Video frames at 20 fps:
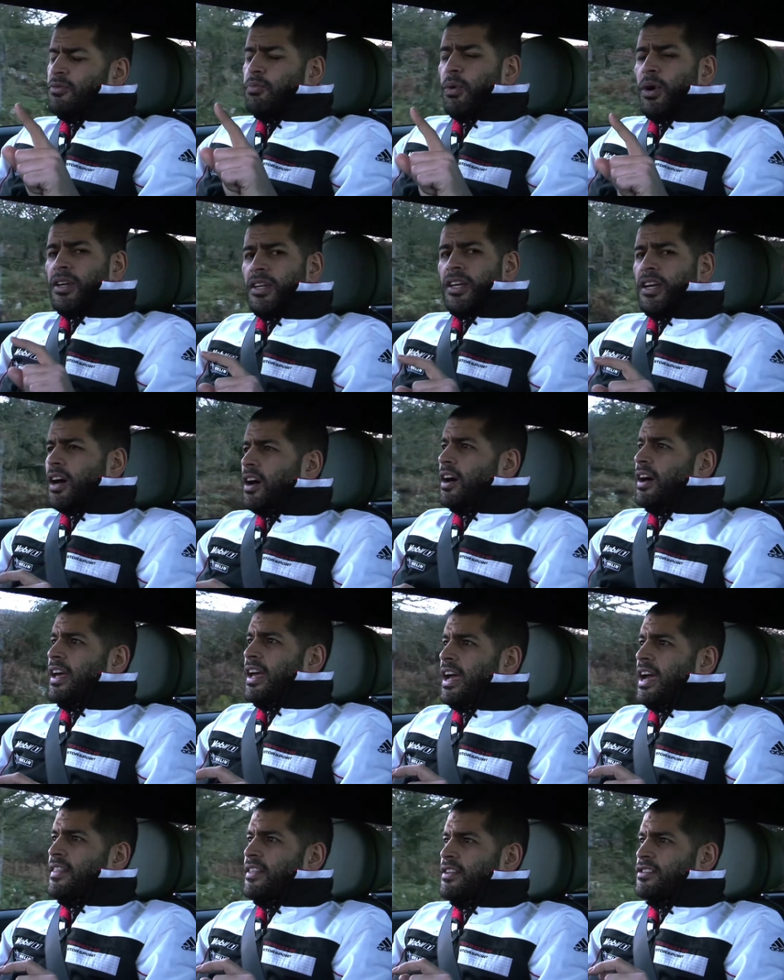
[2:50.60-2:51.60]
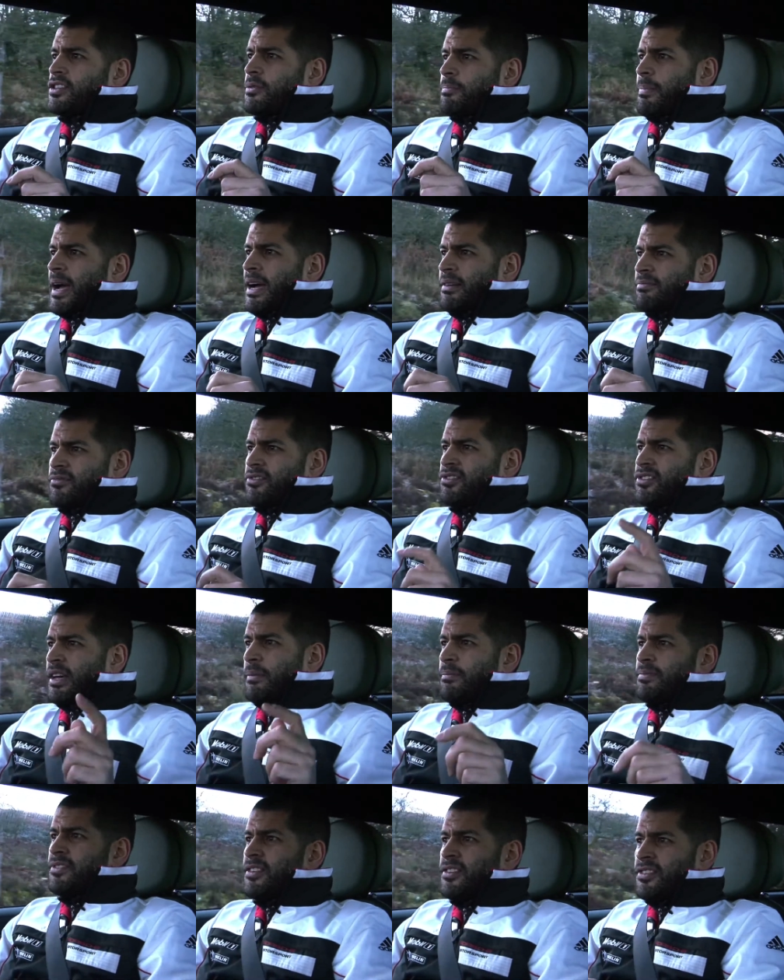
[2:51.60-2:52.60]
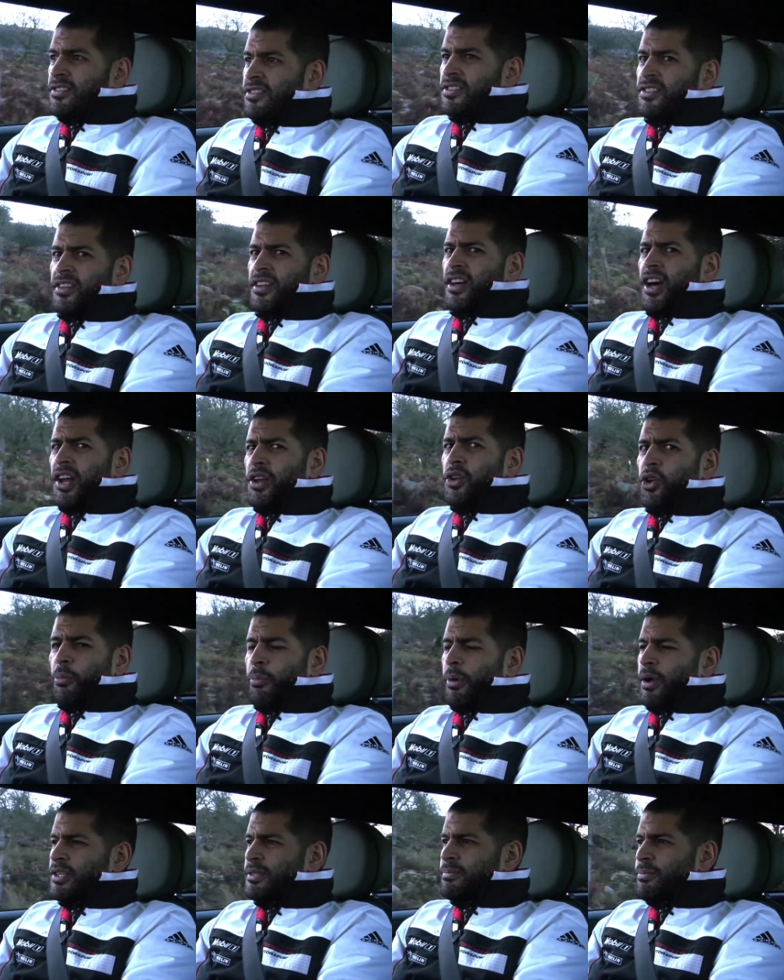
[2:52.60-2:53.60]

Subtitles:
one car here that's about substance and not much